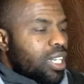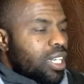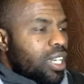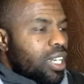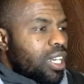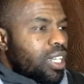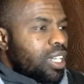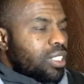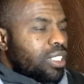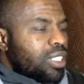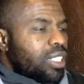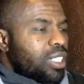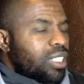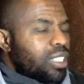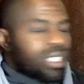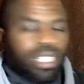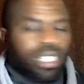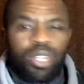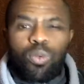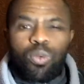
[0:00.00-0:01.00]
that
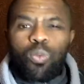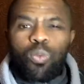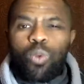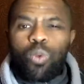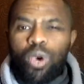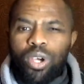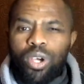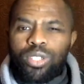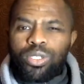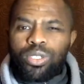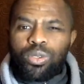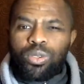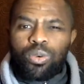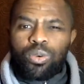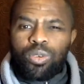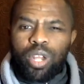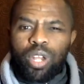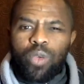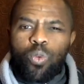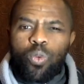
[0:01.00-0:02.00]
he wants good
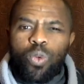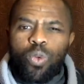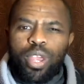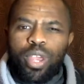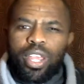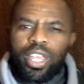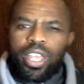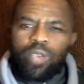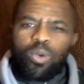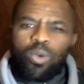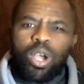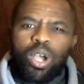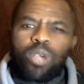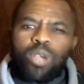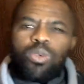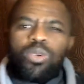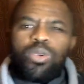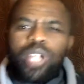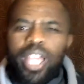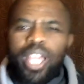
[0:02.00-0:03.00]
railway, he wants
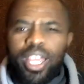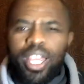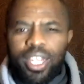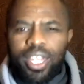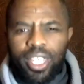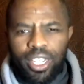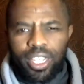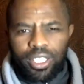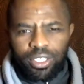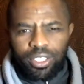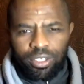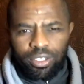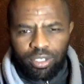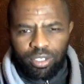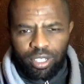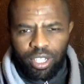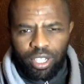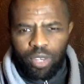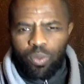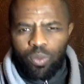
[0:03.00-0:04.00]
good education,
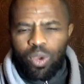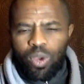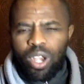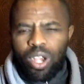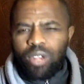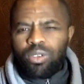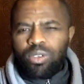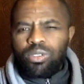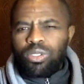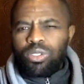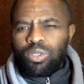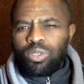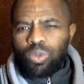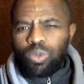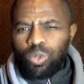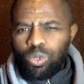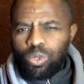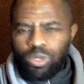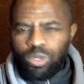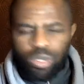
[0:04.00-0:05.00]
he wants good
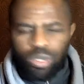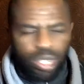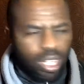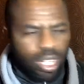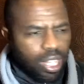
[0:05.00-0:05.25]
schools,